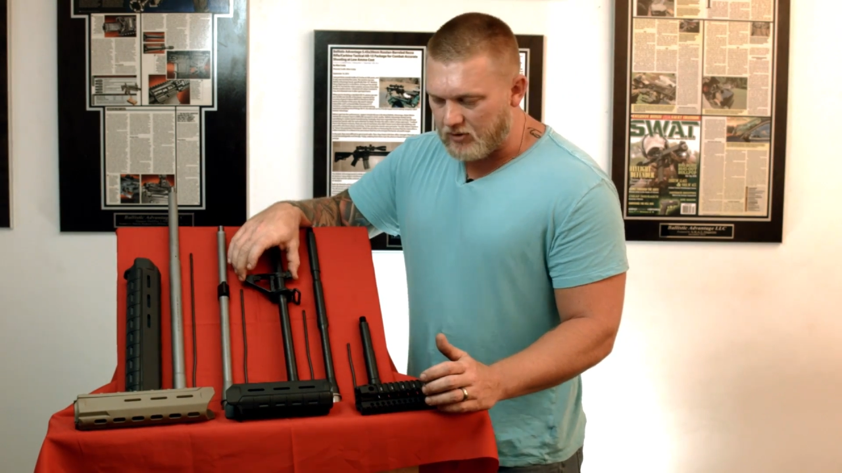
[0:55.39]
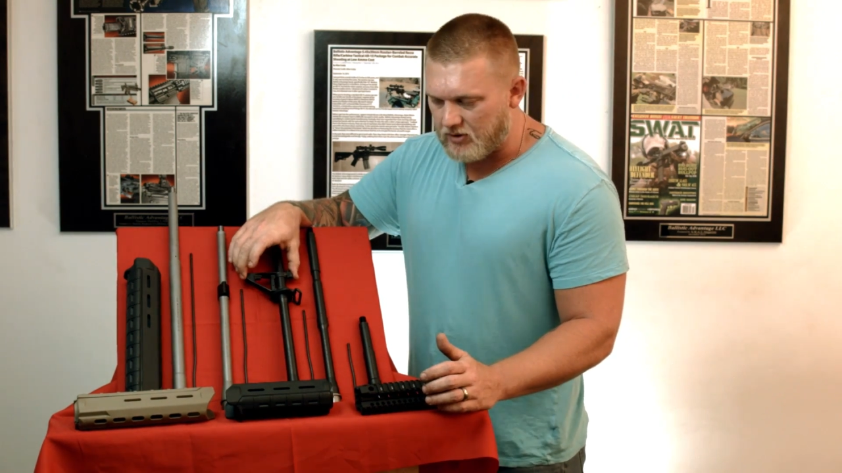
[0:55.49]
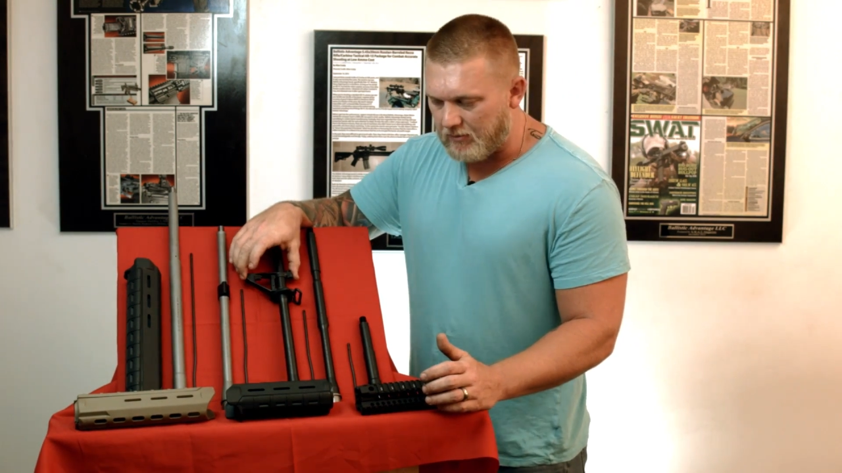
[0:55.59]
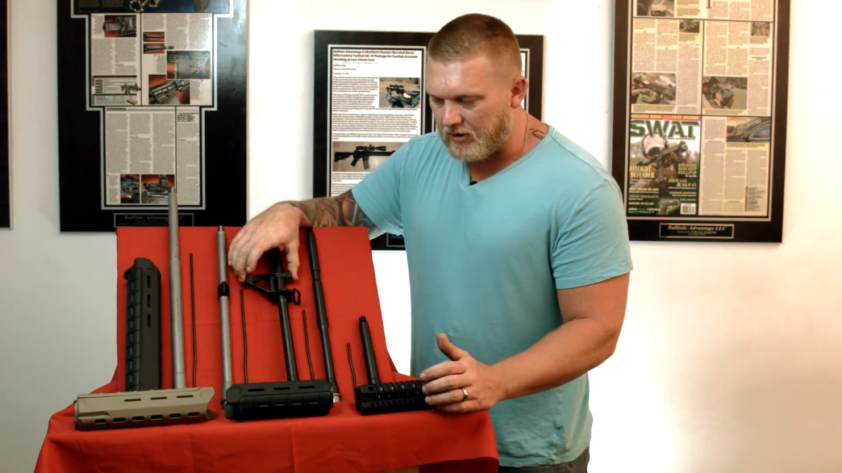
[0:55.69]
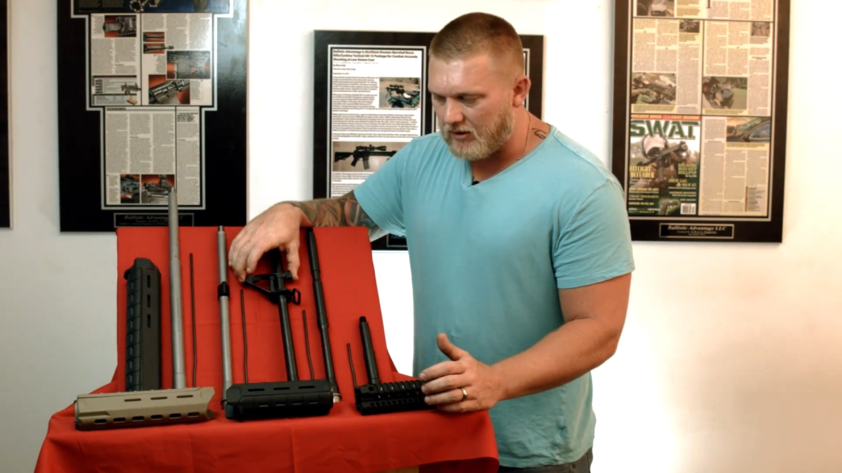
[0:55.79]

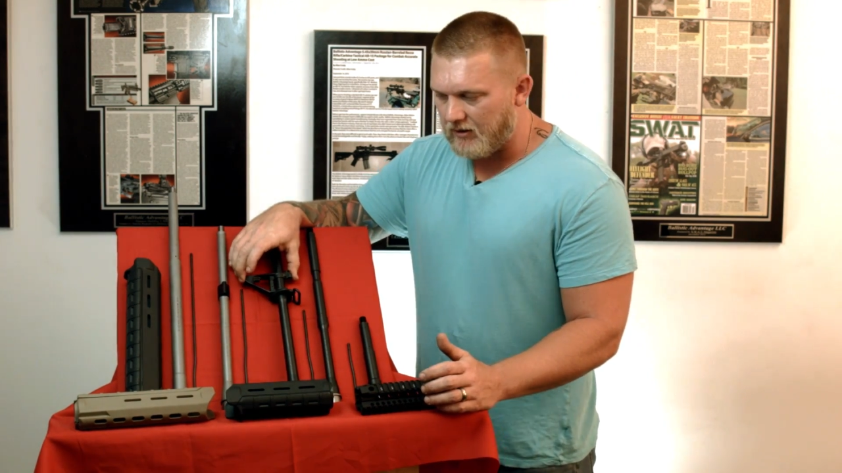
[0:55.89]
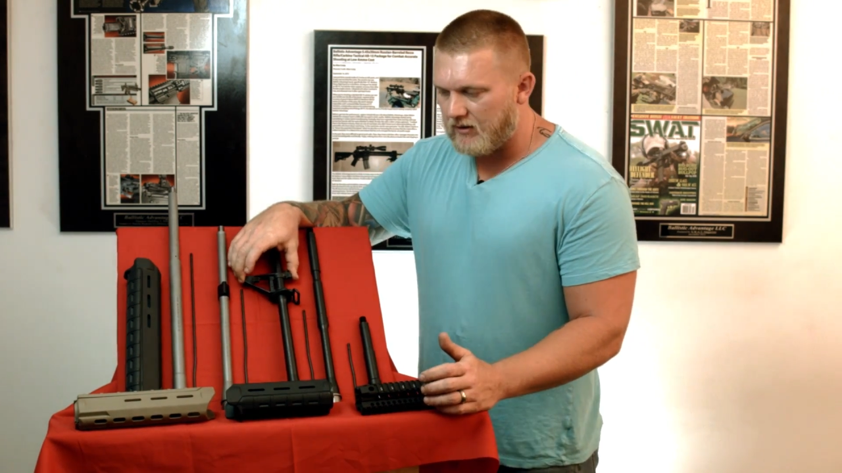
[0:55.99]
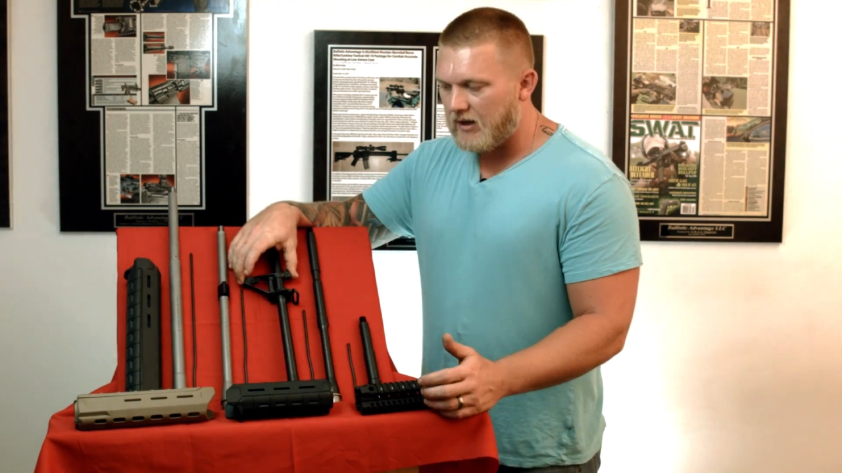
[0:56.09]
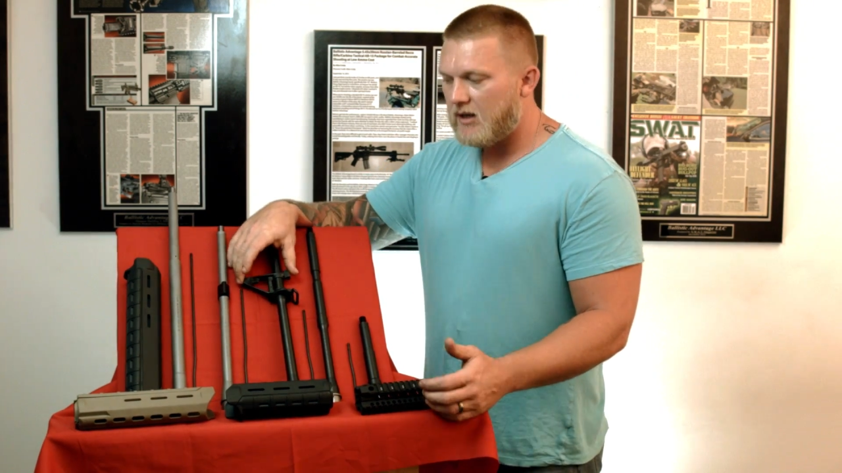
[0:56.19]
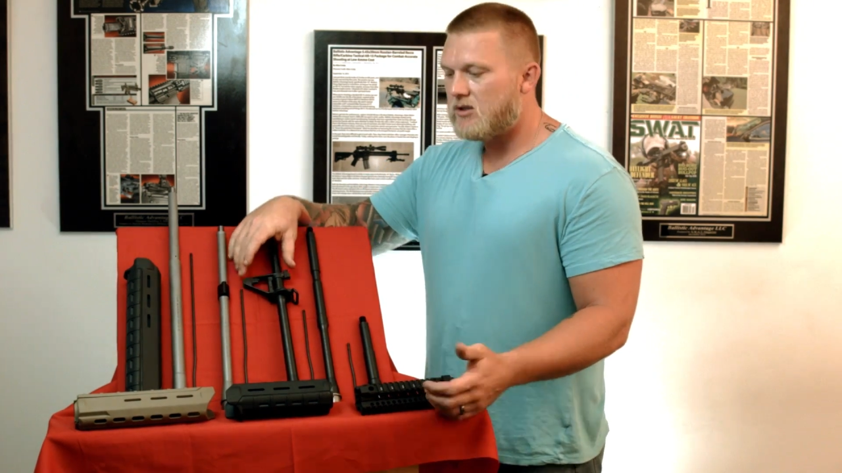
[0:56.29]
post on
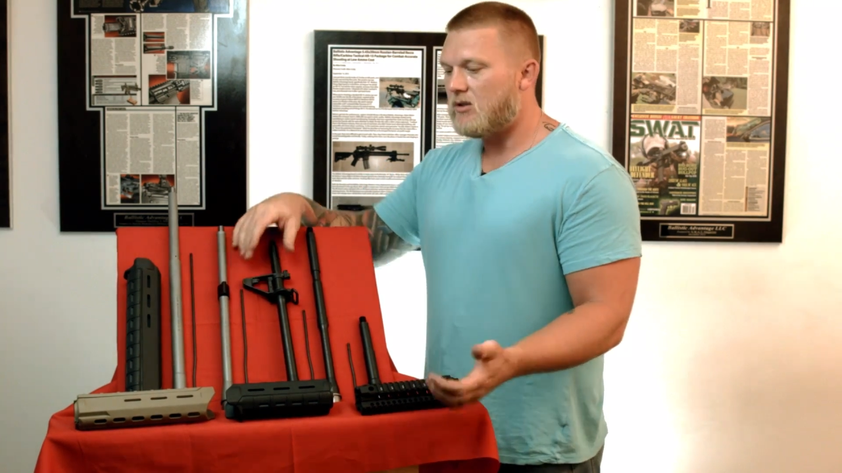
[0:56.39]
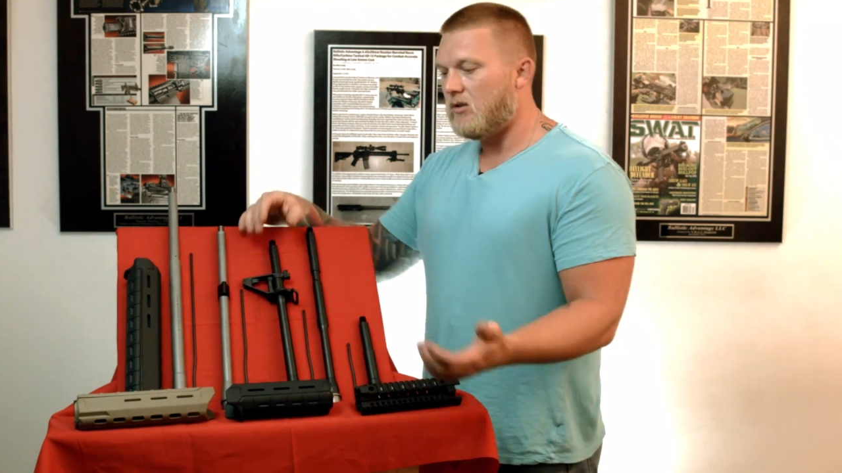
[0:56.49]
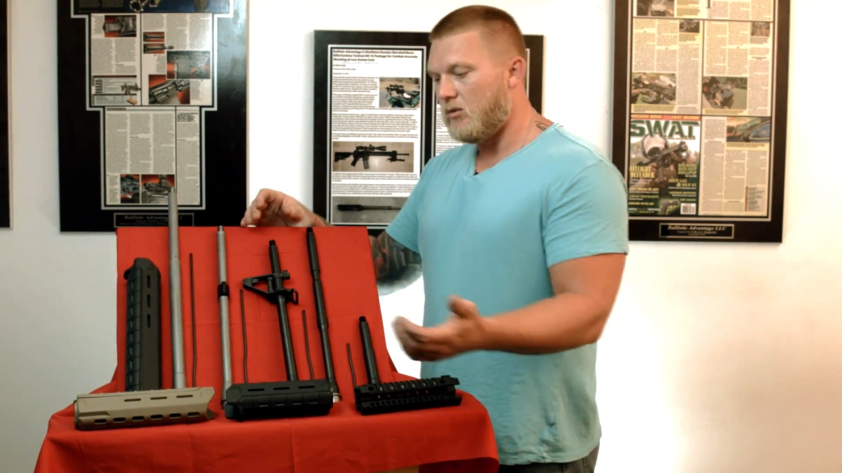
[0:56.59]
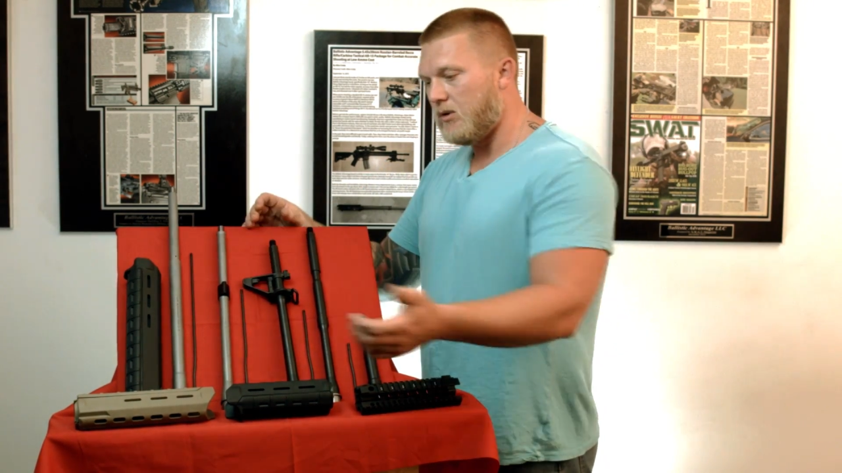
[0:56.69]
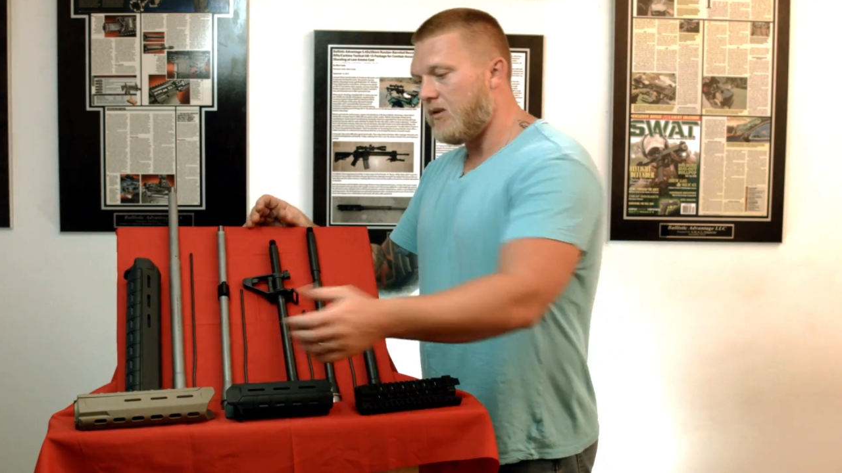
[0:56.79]
mid-length gas,
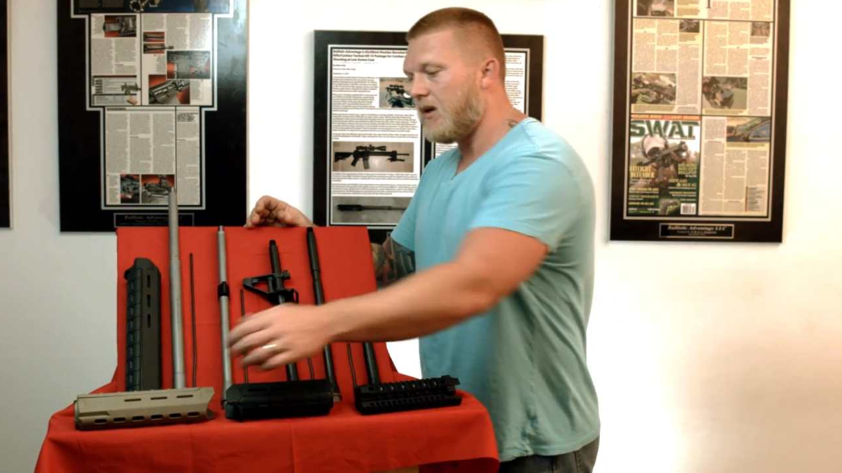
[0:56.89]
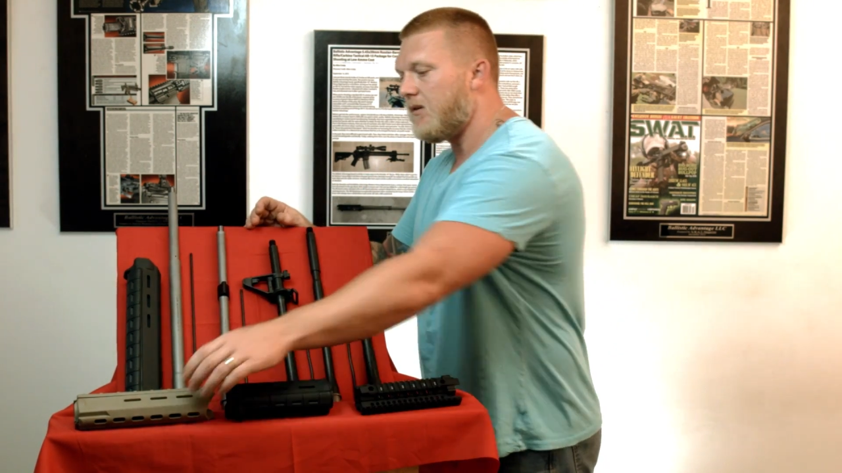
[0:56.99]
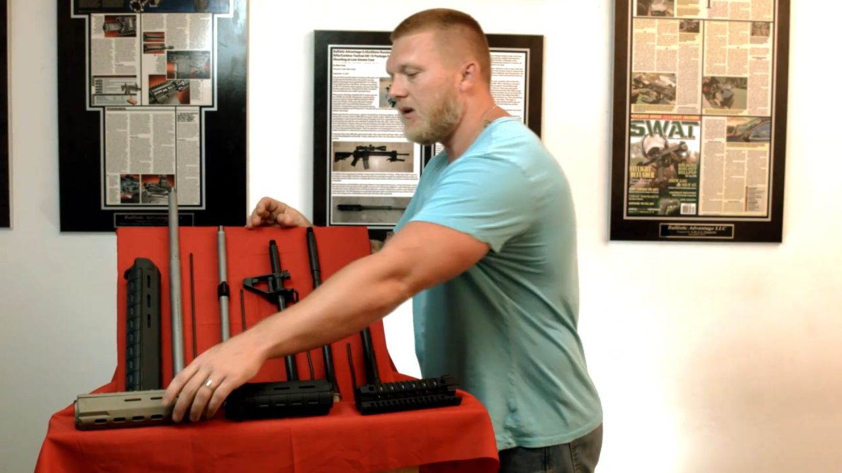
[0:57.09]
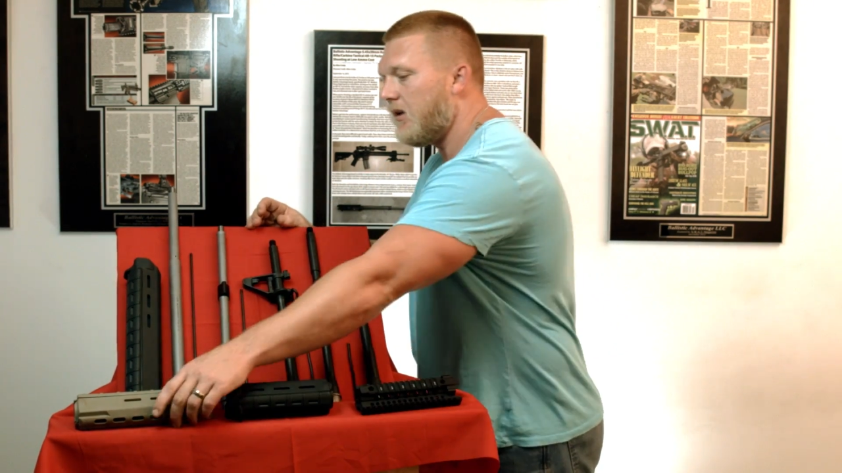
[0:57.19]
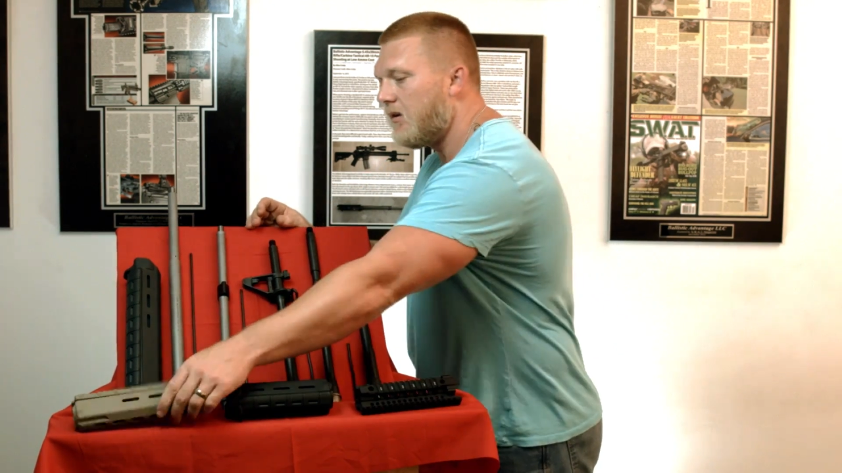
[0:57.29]
you would
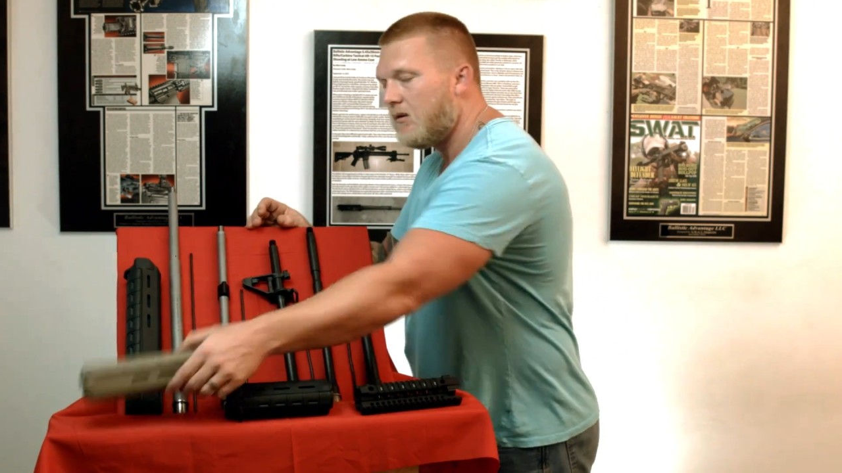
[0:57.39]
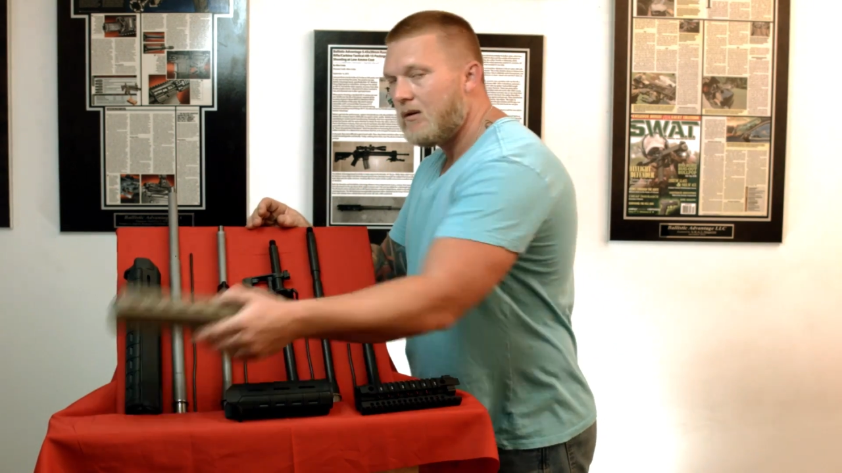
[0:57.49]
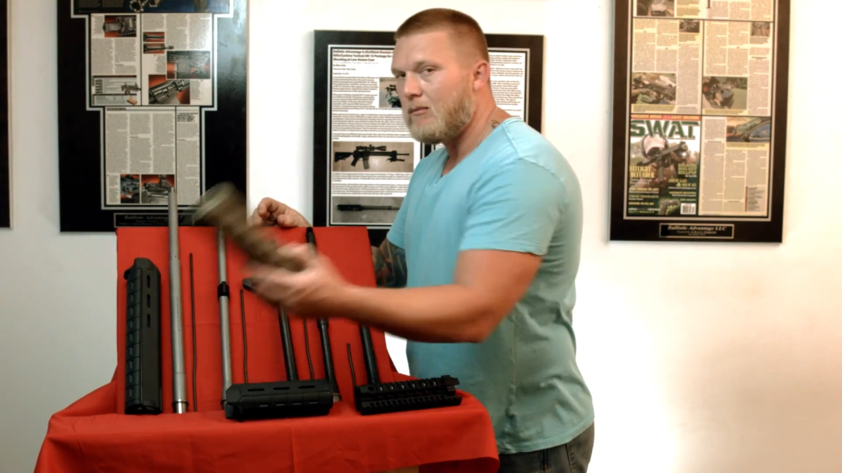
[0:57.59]
then need